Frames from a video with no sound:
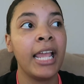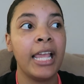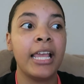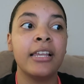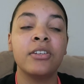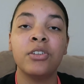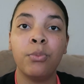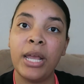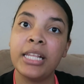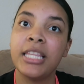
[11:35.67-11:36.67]
And the
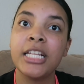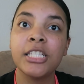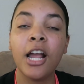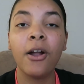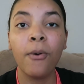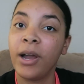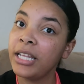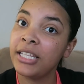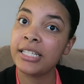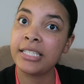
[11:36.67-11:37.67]
way that things are
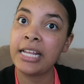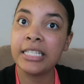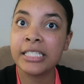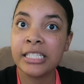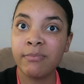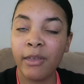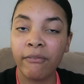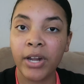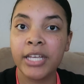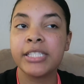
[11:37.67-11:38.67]
going, looks like this is
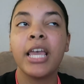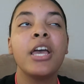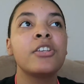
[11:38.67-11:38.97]
meant for us.